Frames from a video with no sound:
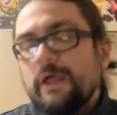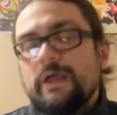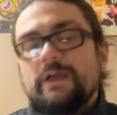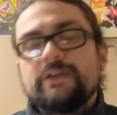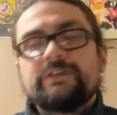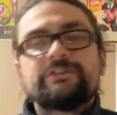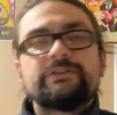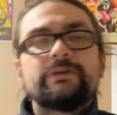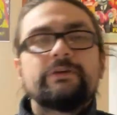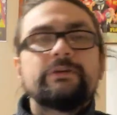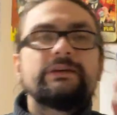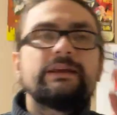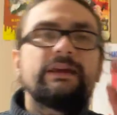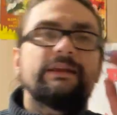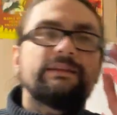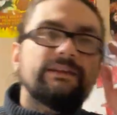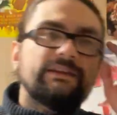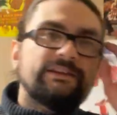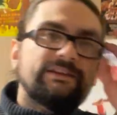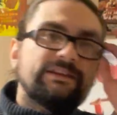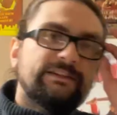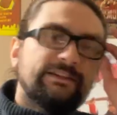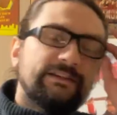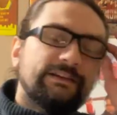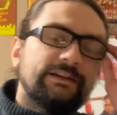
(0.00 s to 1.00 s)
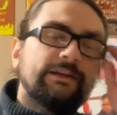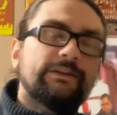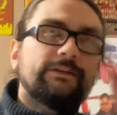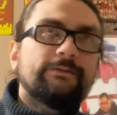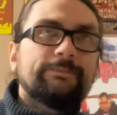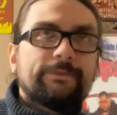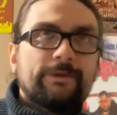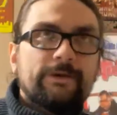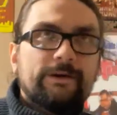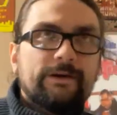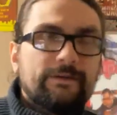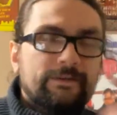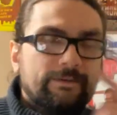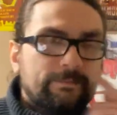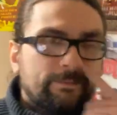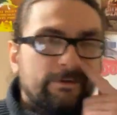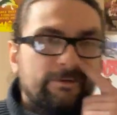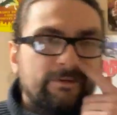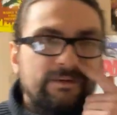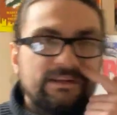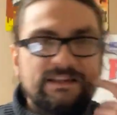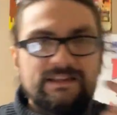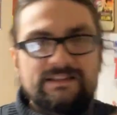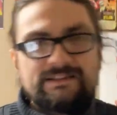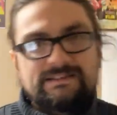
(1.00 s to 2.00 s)
So yeah, this is another part of the
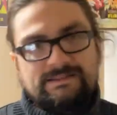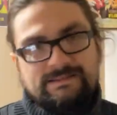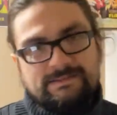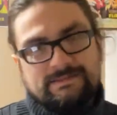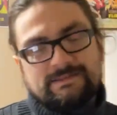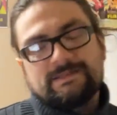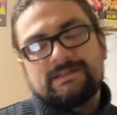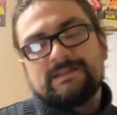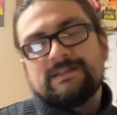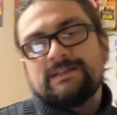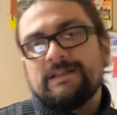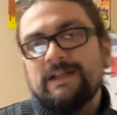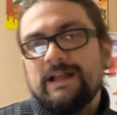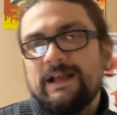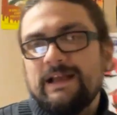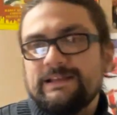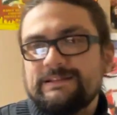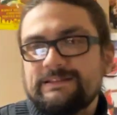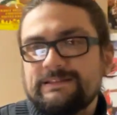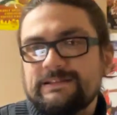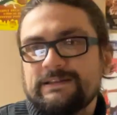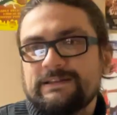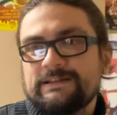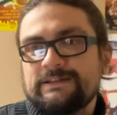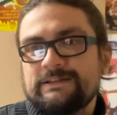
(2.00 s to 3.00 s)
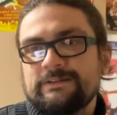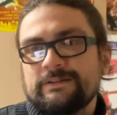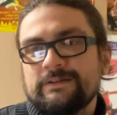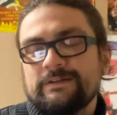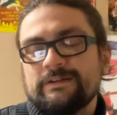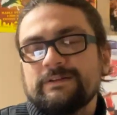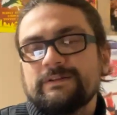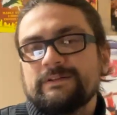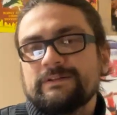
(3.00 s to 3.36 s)
movie that's classic sort